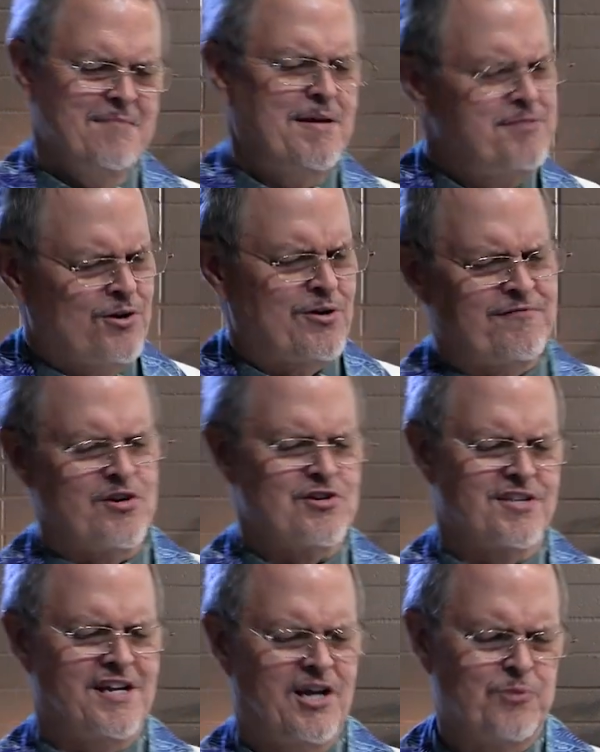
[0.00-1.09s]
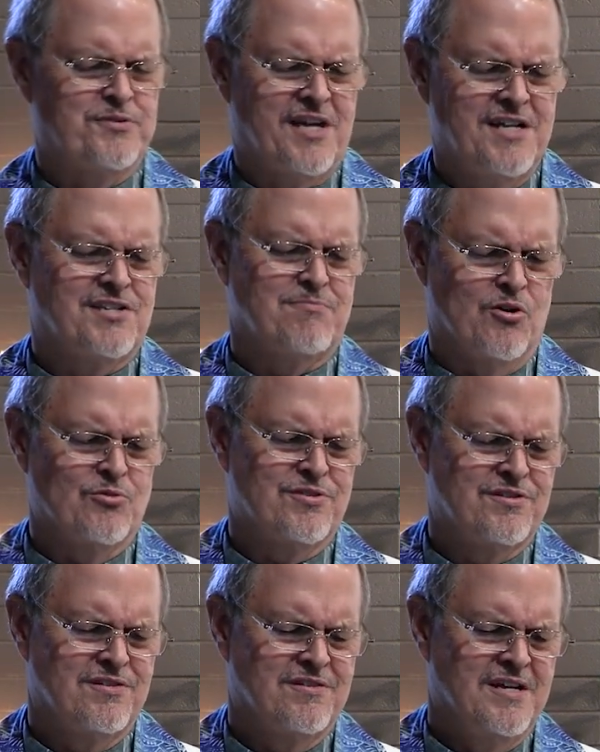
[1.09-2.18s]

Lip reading: Maybe the one verse that helps us most